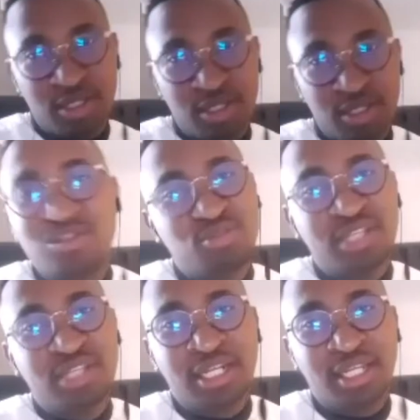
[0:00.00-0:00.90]
Eight, one,
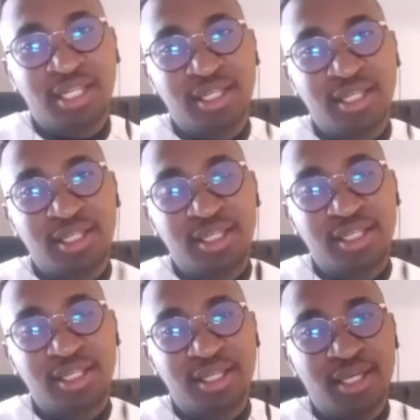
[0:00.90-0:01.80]
two, three.
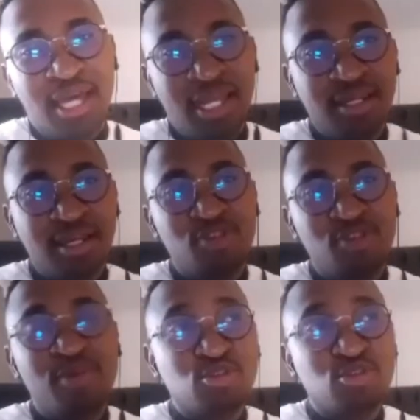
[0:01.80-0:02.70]
And
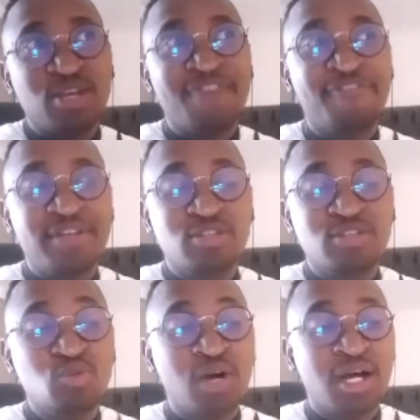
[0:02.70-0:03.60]
you must also have
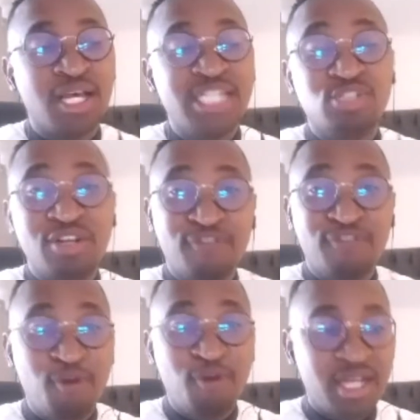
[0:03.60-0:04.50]
friends who are
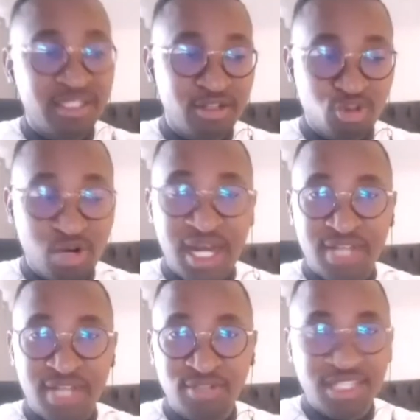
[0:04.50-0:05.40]
straightforward, straight
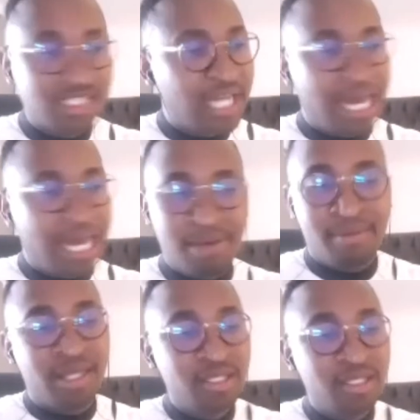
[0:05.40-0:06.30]
talkers, You mm. can say, hmm.
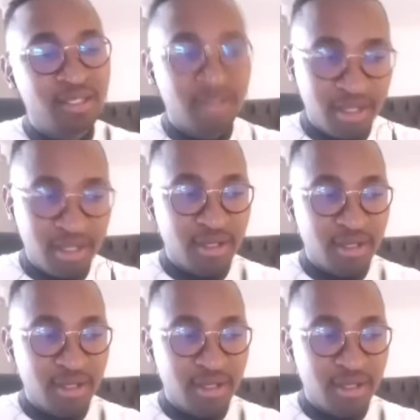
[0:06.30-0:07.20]
Baba, eh,
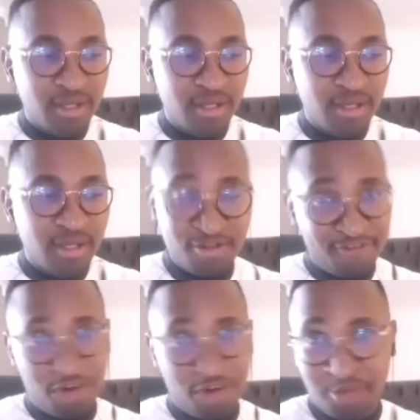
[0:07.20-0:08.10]
you the
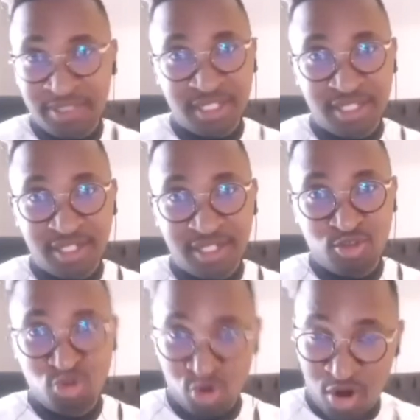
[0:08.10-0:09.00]
one who flopped,
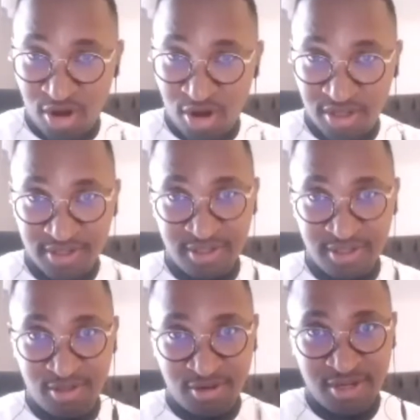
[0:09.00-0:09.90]
you wrong,
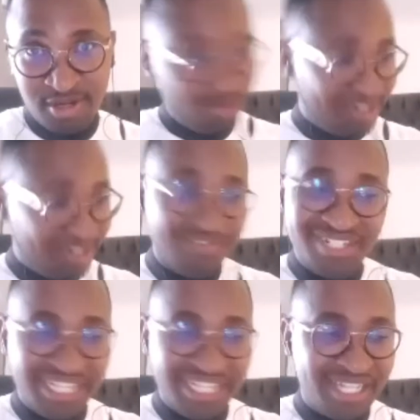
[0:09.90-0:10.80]
mm. you know? mm. not
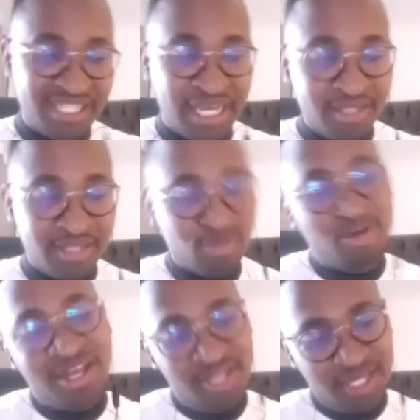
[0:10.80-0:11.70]
even take mm. sides.
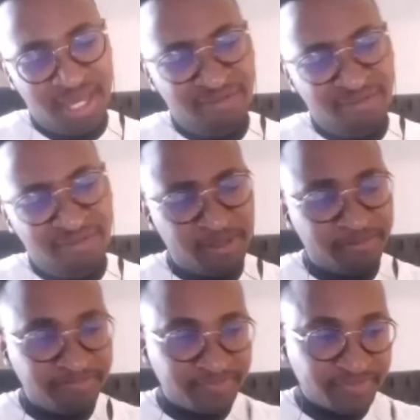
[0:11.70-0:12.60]
So I think
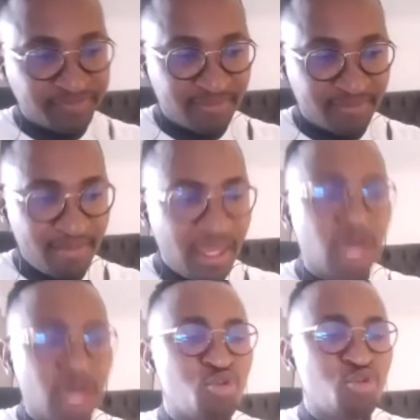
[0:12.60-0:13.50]
having
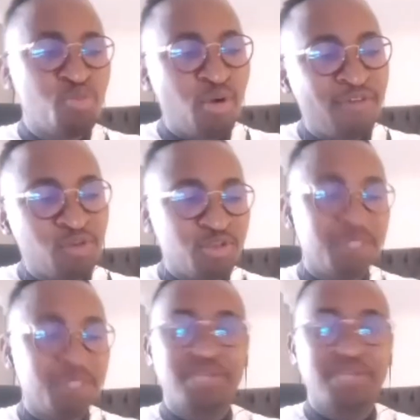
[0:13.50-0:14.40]
a group of
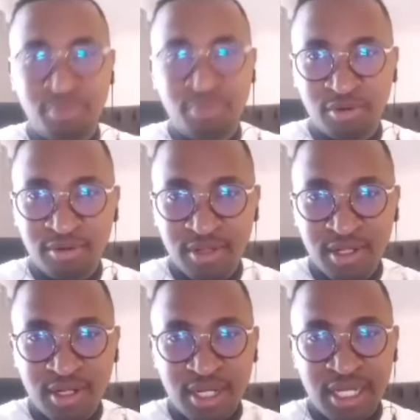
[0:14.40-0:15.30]
those people
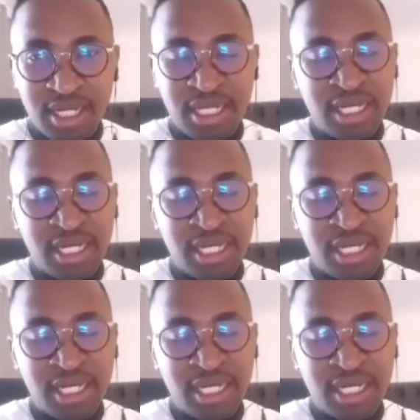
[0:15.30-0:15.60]
uh,